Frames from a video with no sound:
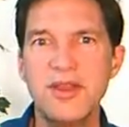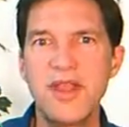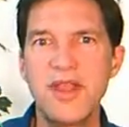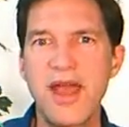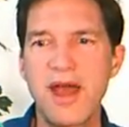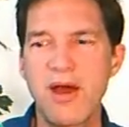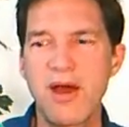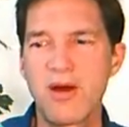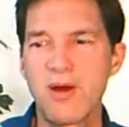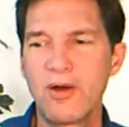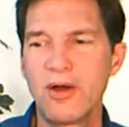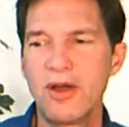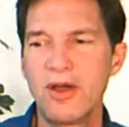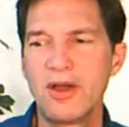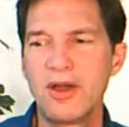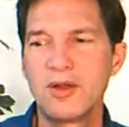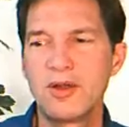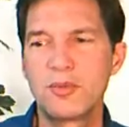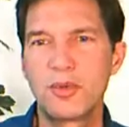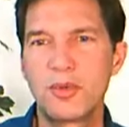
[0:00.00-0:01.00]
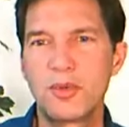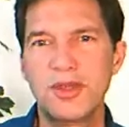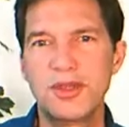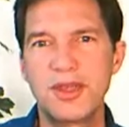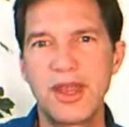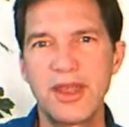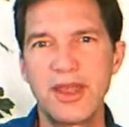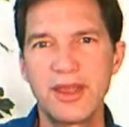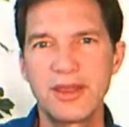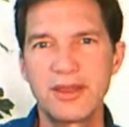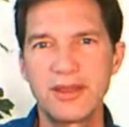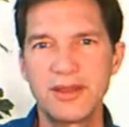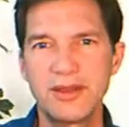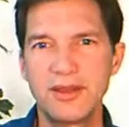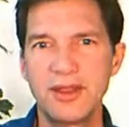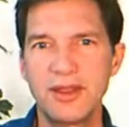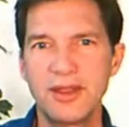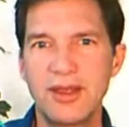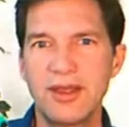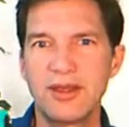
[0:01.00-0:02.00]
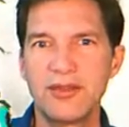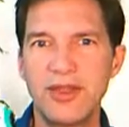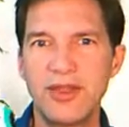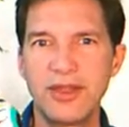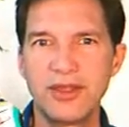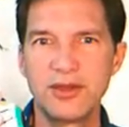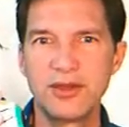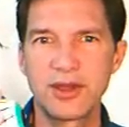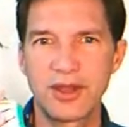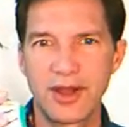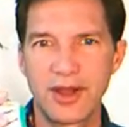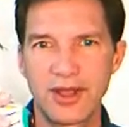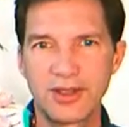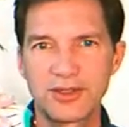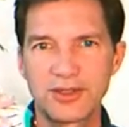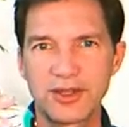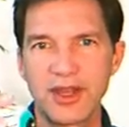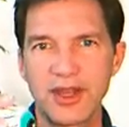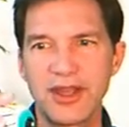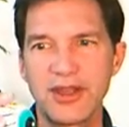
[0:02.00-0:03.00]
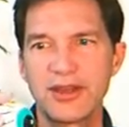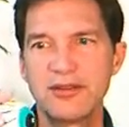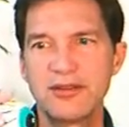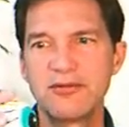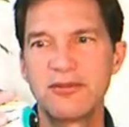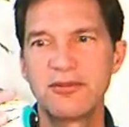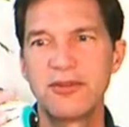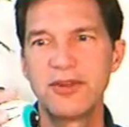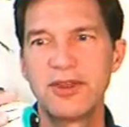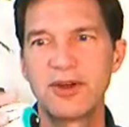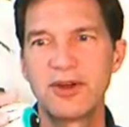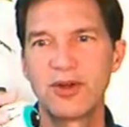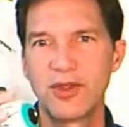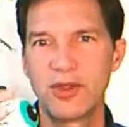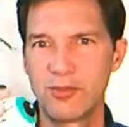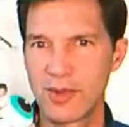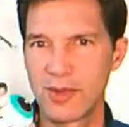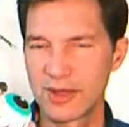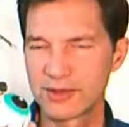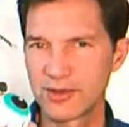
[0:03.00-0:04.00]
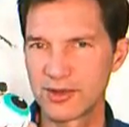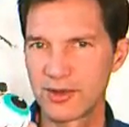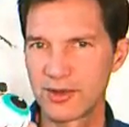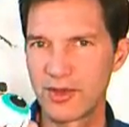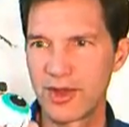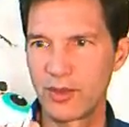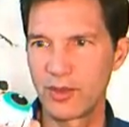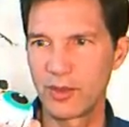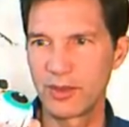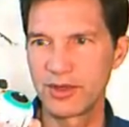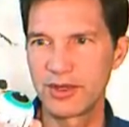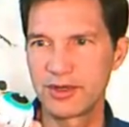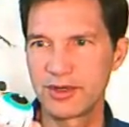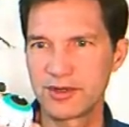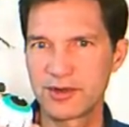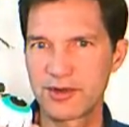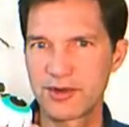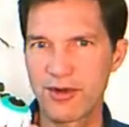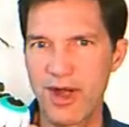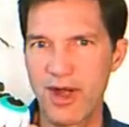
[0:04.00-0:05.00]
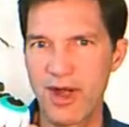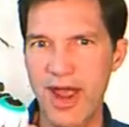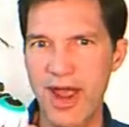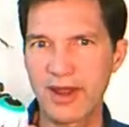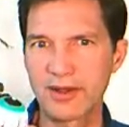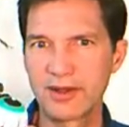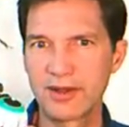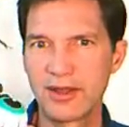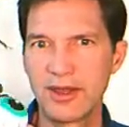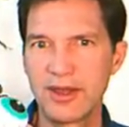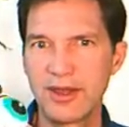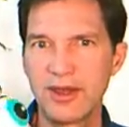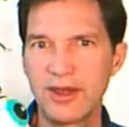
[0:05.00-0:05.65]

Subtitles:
Now, pretend that you can isolate and feel the muscle that would contract